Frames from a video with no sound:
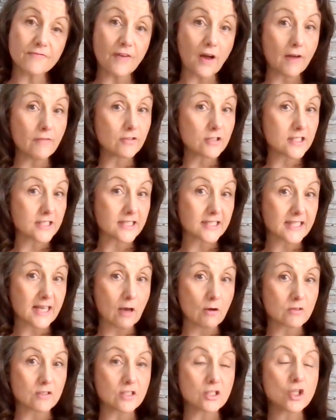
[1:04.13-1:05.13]
5 or 6
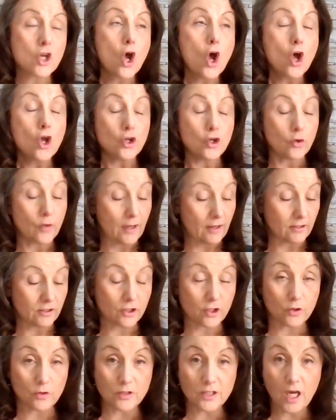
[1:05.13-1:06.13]
houses, you get
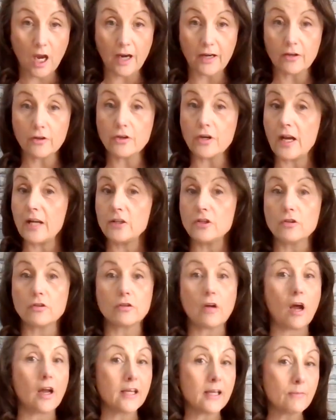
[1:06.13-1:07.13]
too tired and
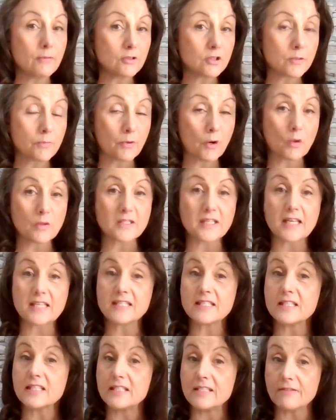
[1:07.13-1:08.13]
you're unable to
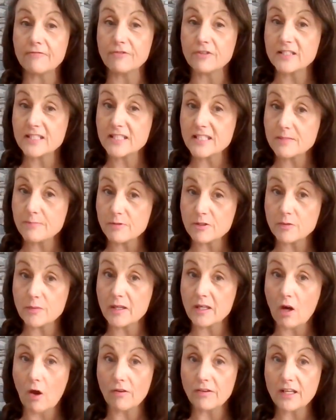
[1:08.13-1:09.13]
process the differences
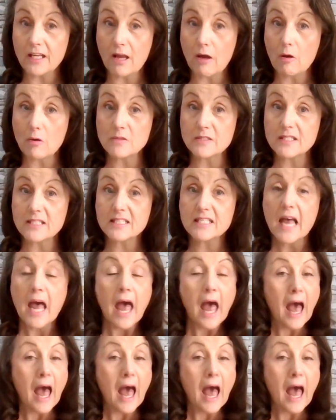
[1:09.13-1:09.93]
between all the houses,